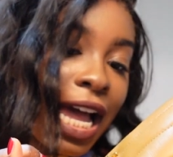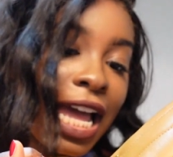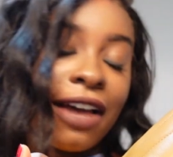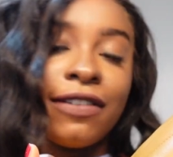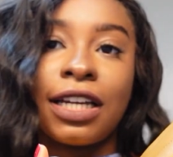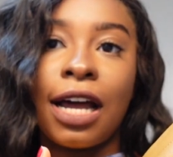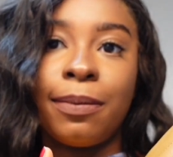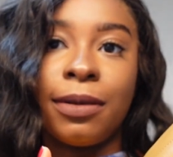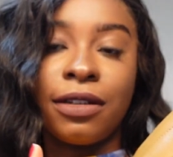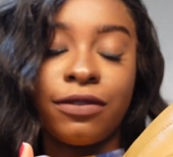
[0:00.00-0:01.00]
I have a
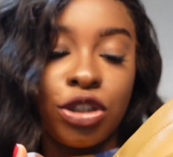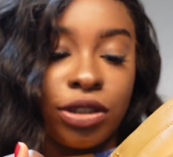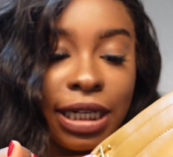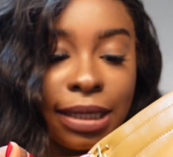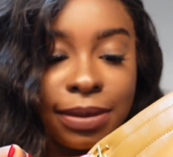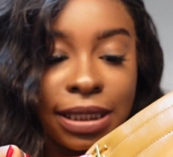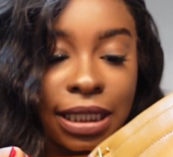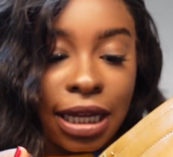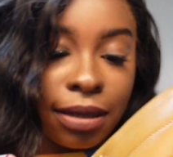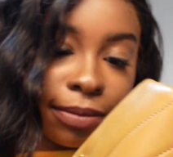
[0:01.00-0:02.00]
couple of trips
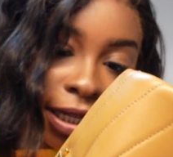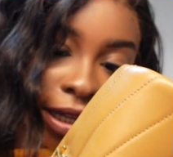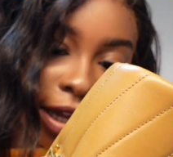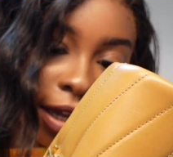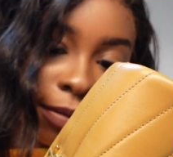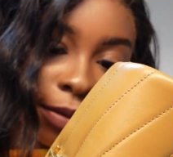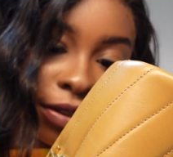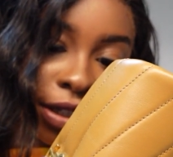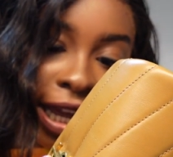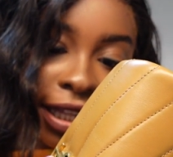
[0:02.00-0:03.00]
coming up
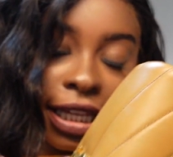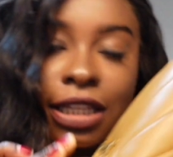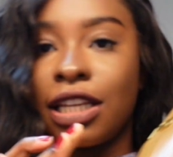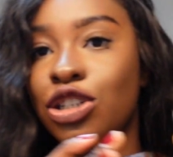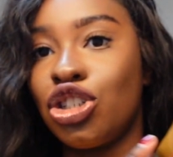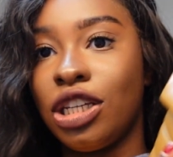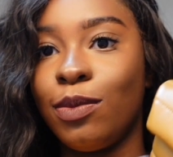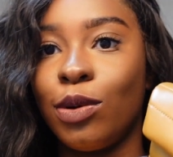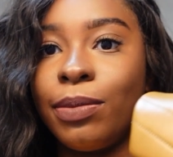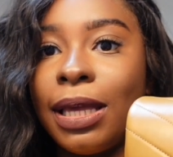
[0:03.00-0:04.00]
which I think that she
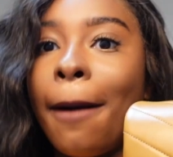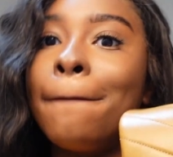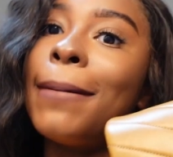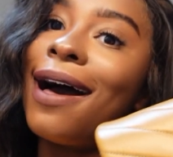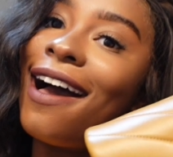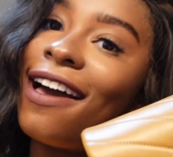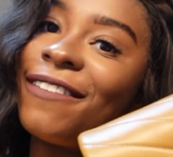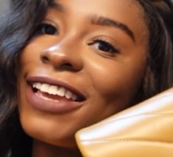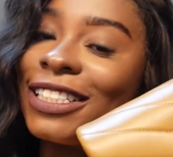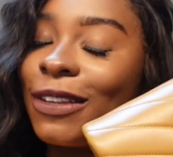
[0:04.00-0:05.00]
will be a
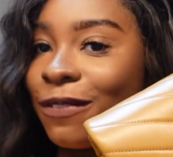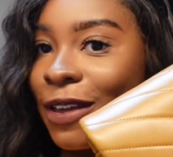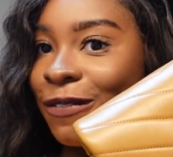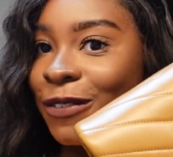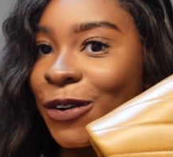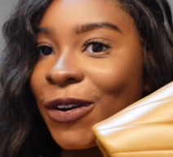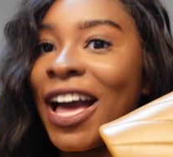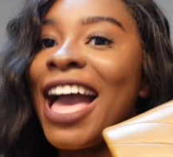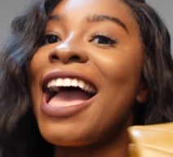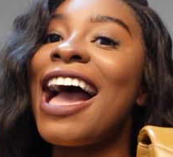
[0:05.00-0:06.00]
perfect fit for.
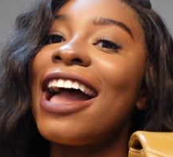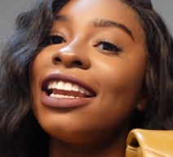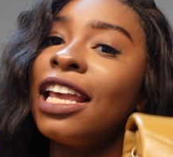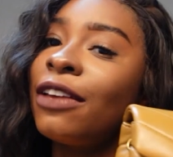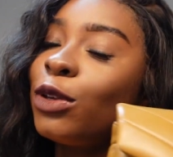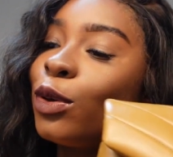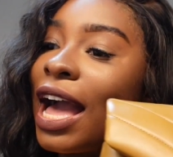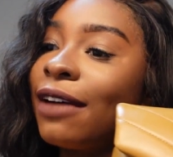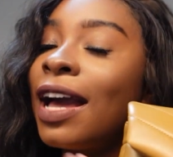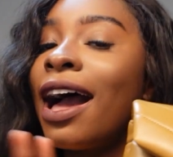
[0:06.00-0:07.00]
And if you
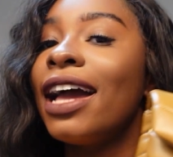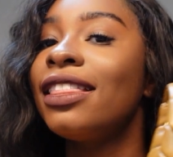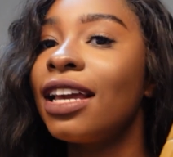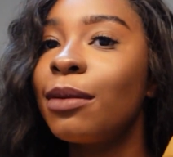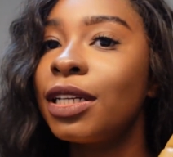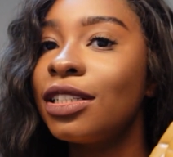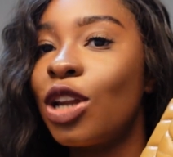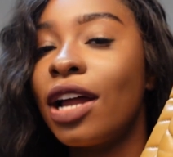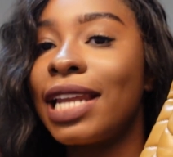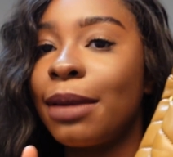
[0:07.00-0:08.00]
have, I think I'm going to
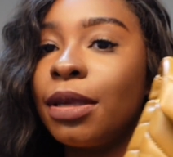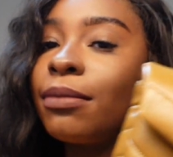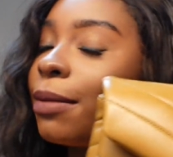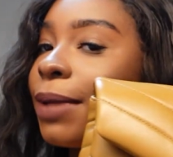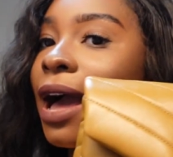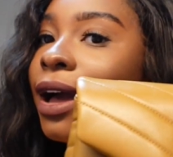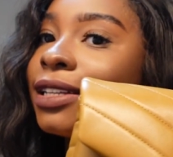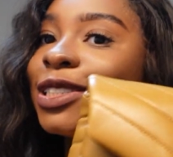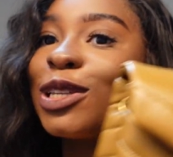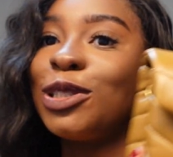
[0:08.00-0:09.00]
start naming my
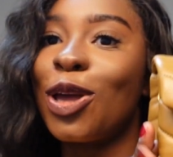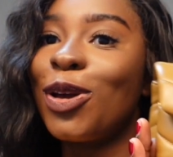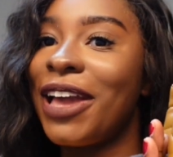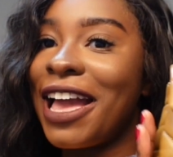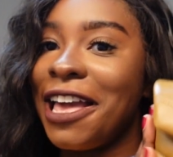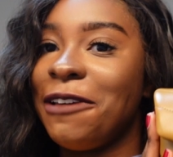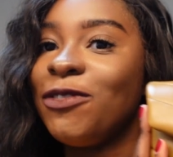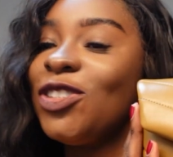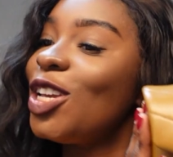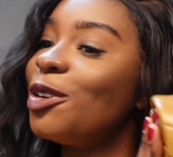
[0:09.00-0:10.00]
bags, so
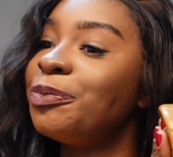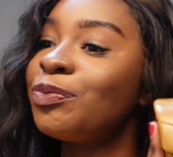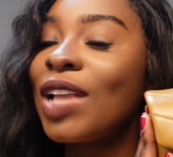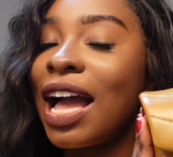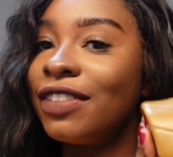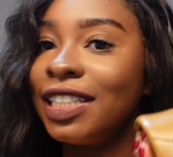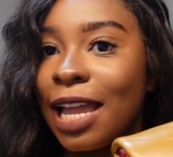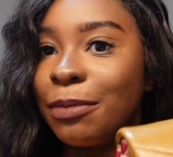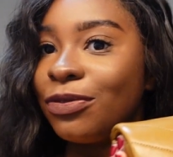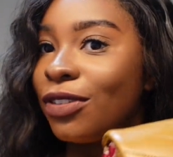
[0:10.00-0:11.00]
if you have a
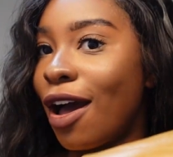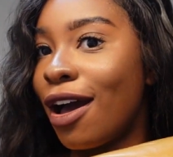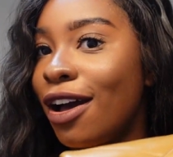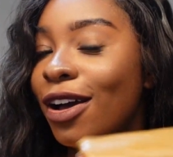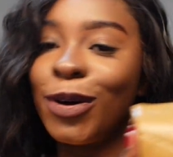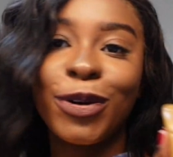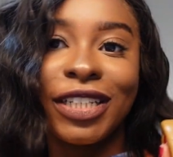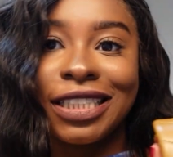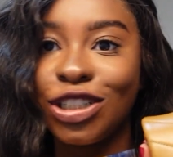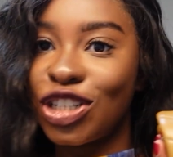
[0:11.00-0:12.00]
name for her or a
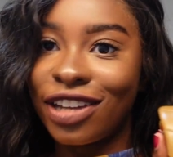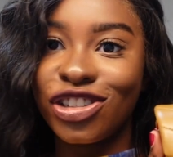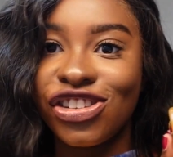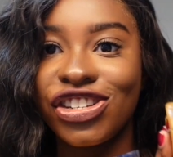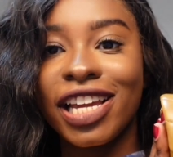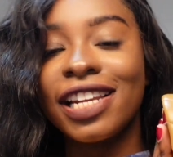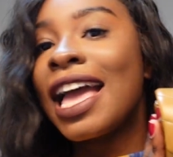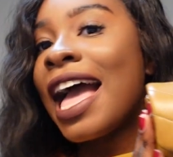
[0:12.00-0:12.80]
suggestion.